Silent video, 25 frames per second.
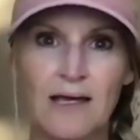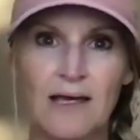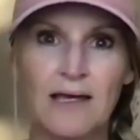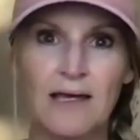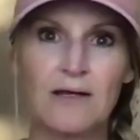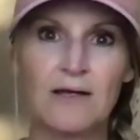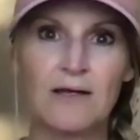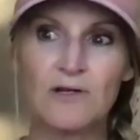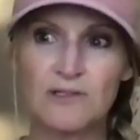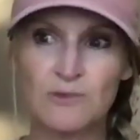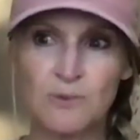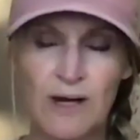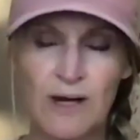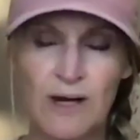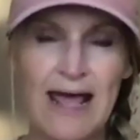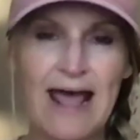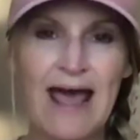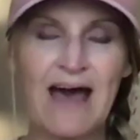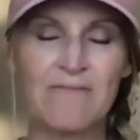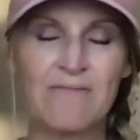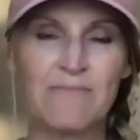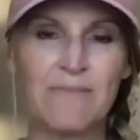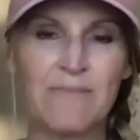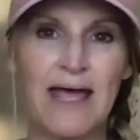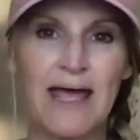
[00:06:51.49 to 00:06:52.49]
Here's what I
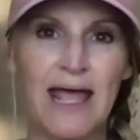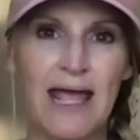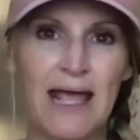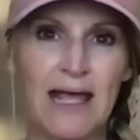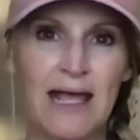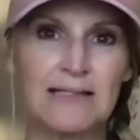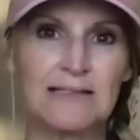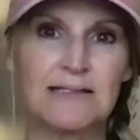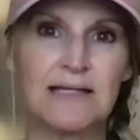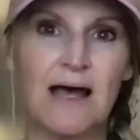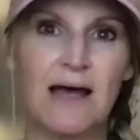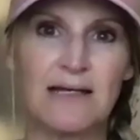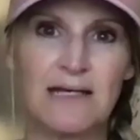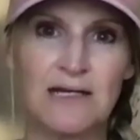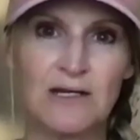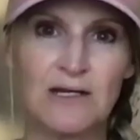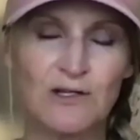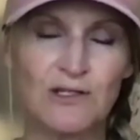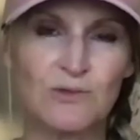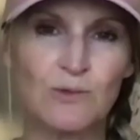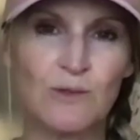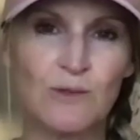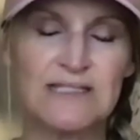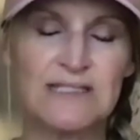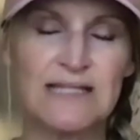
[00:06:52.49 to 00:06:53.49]
have my hands on.
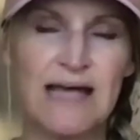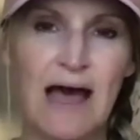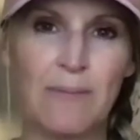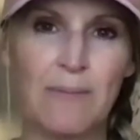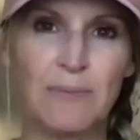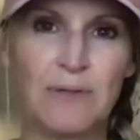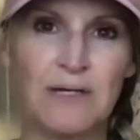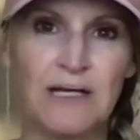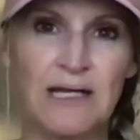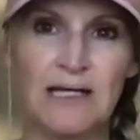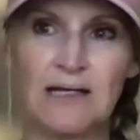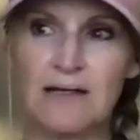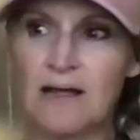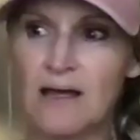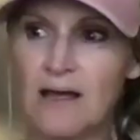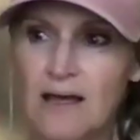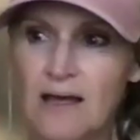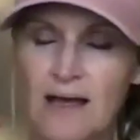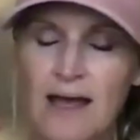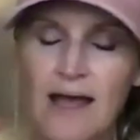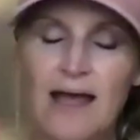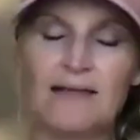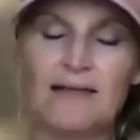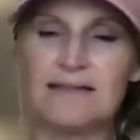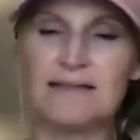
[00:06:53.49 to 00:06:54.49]
Here's what's happening,
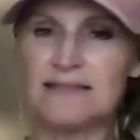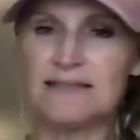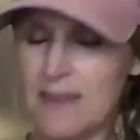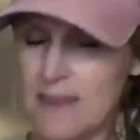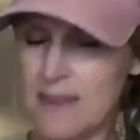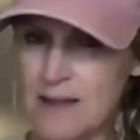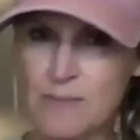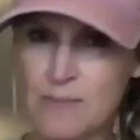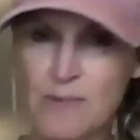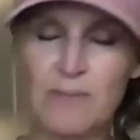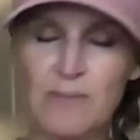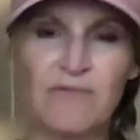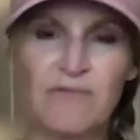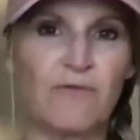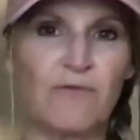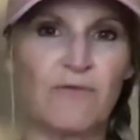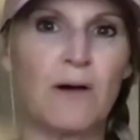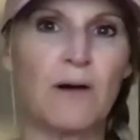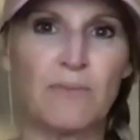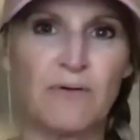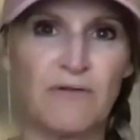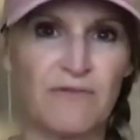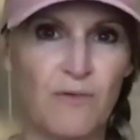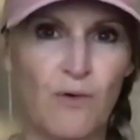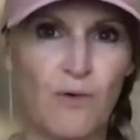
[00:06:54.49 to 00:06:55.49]
and send them
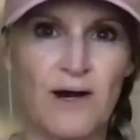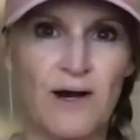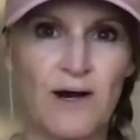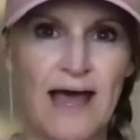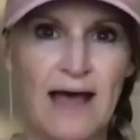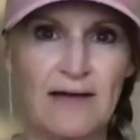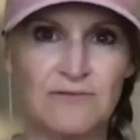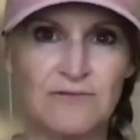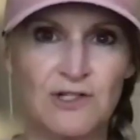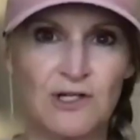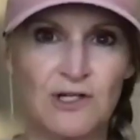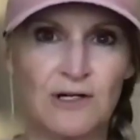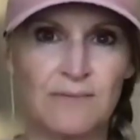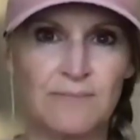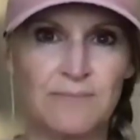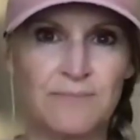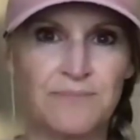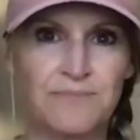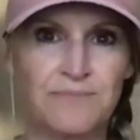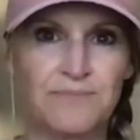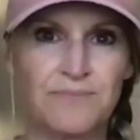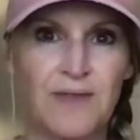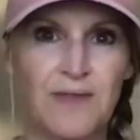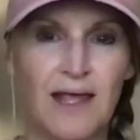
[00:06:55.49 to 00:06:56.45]
a before and after.